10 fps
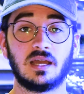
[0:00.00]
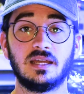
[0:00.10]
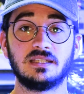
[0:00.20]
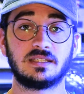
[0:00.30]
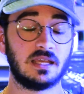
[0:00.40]

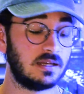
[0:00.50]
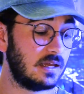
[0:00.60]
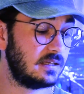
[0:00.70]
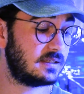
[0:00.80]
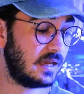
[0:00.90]
guys in
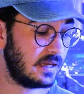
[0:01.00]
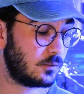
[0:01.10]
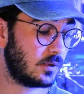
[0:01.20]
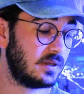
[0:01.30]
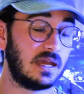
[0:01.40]
a
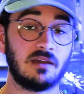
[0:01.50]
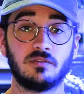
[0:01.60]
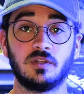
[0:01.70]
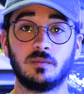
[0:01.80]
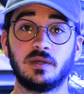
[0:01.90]
tank where they have
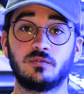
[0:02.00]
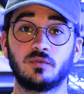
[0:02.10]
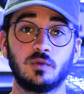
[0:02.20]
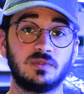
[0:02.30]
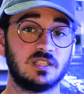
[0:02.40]
a little bit of
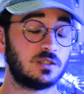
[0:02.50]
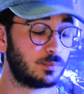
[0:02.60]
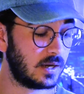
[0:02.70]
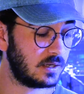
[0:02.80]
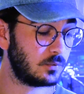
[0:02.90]
room to
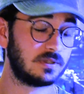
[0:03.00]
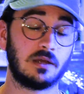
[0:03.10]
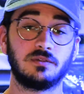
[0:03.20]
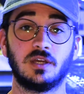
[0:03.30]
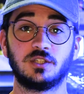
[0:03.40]
spread
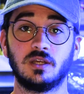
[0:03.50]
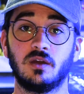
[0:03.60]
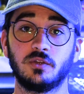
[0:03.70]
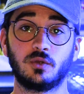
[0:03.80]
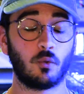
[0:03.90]
without touching
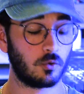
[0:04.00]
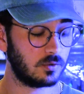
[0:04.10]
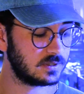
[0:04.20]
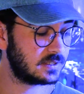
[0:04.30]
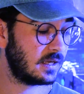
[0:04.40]
other
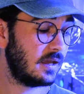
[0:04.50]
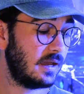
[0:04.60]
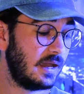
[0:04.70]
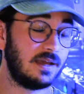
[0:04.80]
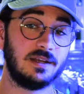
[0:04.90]
corals,
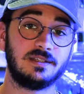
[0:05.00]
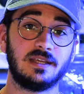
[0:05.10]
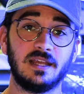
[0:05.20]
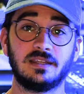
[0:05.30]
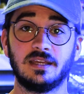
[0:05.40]
and a
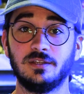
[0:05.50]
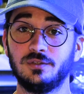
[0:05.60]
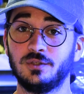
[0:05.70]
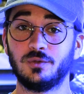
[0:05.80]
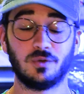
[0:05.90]
tank that you
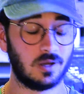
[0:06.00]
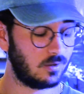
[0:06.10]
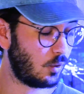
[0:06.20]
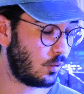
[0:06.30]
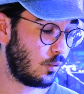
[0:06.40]
do
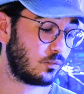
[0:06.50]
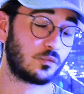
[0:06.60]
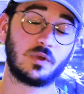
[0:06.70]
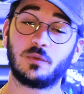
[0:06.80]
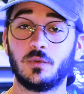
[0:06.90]

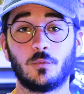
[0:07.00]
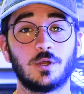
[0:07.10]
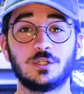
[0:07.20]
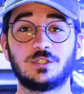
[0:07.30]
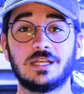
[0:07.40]
frequent
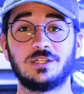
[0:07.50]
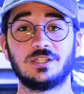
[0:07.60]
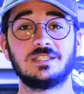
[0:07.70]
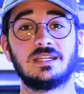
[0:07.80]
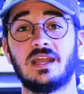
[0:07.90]
water
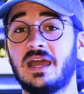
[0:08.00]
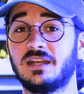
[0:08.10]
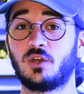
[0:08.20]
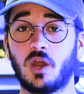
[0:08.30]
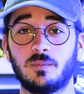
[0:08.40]
changes and
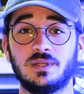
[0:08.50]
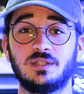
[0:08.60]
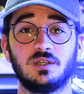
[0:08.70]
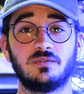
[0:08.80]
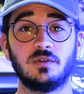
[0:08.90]
add carbon
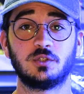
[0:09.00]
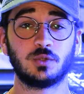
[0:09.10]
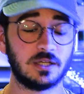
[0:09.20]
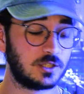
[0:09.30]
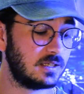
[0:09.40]
to your
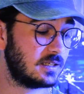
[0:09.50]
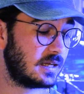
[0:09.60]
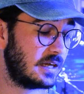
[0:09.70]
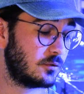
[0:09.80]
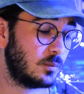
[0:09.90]
filtration to
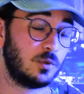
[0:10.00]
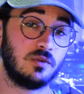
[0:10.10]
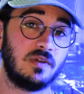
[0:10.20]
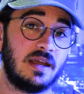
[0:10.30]
kind of remove